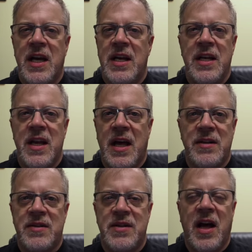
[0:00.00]
not
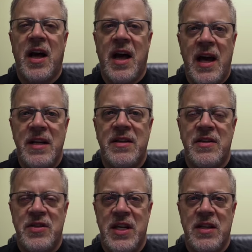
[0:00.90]
to hide the
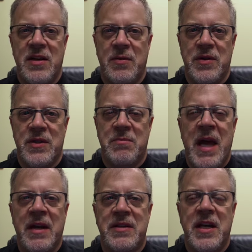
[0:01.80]
cheek that was
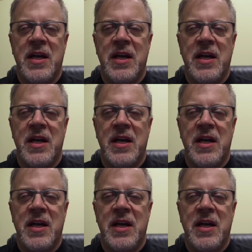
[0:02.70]
smacked,